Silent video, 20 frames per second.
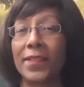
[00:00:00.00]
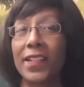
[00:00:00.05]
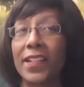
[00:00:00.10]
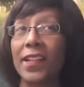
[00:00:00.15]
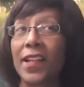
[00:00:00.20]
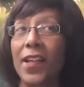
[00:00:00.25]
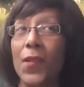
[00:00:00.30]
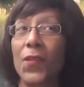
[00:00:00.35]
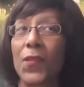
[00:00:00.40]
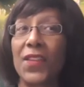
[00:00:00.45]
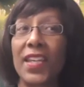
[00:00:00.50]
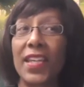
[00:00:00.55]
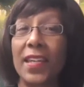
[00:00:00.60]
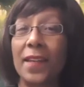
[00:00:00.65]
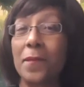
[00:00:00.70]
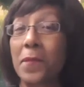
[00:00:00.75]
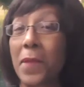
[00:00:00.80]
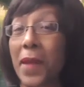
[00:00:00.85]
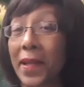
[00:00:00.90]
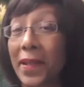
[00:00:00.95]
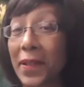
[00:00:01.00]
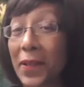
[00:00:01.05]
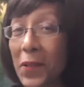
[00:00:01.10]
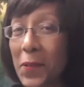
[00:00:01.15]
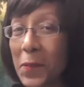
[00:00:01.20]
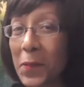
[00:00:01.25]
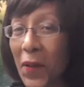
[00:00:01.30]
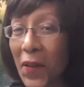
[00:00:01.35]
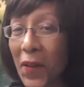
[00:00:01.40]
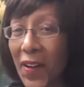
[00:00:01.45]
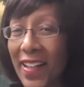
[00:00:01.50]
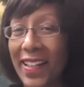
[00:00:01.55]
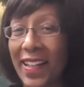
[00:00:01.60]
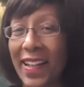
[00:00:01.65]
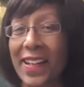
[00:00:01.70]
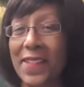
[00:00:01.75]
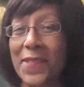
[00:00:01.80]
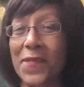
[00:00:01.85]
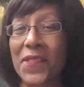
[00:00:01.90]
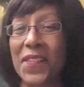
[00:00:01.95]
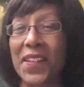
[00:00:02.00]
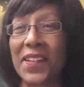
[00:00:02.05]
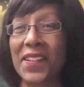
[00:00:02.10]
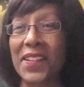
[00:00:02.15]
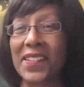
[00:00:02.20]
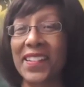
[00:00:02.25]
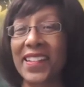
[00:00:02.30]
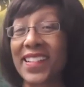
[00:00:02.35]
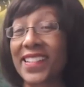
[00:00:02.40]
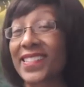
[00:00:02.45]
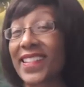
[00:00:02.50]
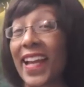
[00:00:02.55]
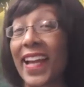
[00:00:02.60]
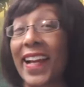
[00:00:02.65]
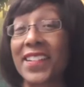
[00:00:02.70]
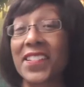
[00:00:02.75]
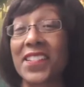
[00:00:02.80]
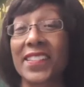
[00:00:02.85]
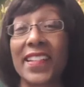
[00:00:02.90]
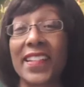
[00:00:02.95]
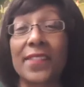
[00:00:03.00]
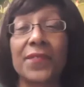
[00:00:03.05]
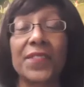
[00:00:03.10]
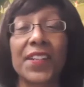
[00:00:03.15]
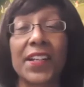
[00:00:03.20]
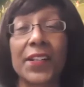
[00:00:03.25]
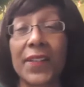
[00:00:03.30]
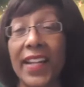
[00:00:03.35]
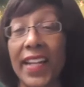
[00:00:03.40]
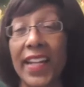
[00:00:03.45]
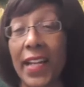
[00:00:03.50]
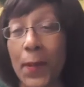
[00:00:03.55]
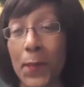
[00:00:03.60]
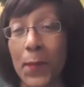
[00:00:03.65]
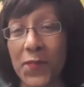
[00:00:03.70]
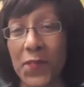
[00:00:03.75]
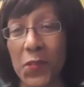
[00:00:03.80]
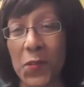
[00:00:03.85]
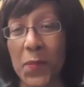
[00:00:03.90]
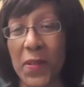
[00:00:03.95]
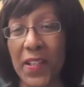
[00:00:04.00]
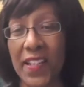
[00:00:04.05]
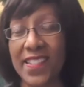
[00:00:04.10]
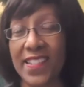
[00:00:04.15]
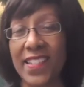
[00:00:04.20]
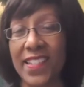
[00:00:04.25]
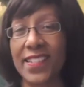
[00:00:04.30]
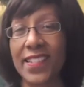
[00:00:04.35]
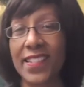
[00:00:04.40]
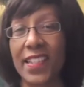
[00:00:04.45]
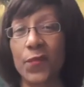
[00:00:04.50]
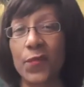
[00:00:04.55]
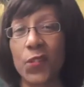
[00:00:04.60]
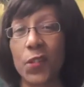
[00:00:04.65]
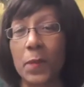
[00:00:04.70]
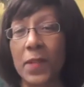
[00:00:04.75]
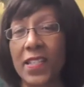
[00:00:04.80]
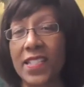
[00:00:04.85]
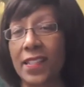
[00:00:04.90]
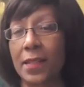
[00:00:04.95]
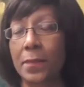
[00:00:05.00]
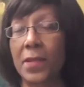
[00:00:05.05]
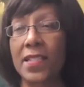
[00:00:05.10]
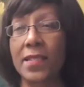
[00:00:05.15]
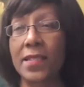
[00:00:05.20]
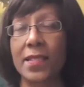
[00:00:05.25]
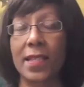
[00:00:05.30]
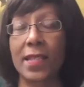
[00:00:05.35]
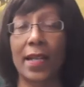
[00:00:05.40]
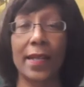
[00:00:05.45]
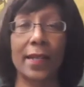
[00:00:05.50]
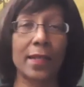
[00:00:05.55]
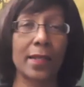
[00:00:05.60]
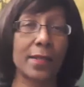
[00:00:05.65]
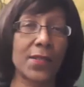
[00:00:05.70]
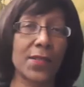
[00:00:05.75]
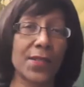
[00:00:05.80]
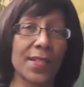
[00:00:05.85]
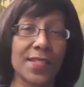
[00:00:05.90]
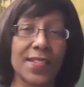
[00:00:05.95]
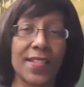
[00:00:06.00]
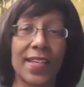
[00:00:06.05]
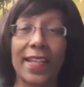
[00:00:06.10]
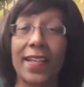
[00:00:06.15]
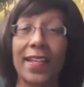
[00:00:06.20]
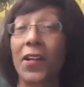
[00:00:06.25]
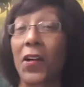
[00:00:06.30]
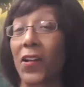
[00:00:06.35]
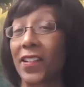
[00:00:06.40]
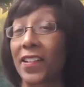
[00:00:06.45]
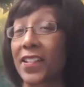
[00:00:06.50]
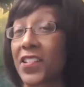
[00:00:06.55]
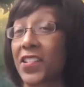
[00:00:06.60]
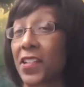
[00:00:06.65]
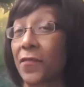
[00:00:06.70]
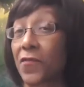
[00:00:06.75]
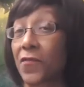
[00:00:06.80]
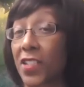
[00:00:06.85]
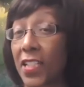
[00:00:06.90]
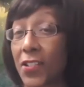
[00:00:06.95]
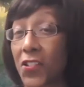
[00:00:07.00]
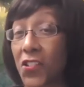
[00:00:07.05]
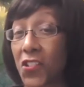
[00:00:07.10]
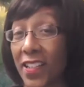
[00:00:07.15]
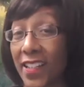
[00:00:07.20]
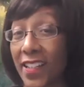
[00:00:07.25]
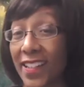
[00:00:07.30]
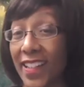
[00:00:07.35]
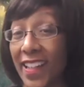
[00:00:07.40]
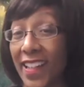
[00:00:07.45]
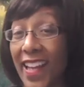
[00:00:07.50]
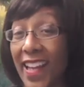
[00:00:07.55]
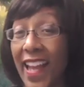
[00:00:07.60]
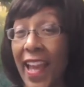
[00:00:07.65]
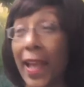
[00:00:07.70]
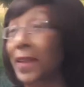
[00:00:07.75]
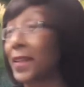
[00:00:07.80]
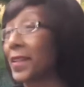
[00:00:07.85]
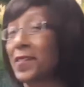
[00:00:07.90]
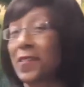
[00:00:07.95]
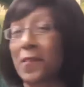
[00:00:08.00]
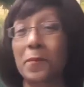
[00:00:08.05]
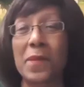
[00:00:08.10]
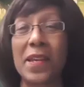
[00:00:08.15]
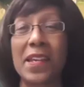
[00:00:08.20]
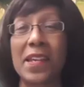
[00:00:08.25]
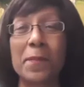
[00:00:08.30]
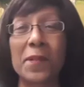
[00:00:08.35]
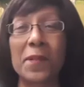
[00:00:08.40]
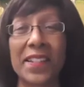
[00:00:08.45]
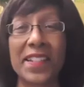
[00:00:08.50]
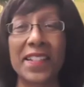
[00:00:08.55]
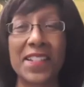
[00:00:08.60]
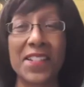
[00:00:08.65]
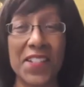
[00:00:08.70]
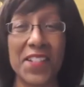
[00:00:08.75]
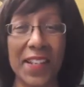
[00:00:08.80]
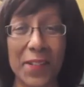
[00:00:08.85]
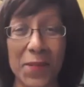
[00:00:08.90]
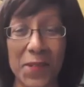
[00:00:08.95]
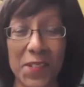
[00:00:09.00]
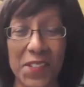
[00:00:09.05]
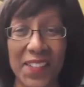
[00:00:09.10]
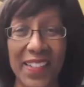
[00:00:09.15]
The medical part, I feel, is actually very helpful because it's given me some insight into the psychology of teaching and into people in general.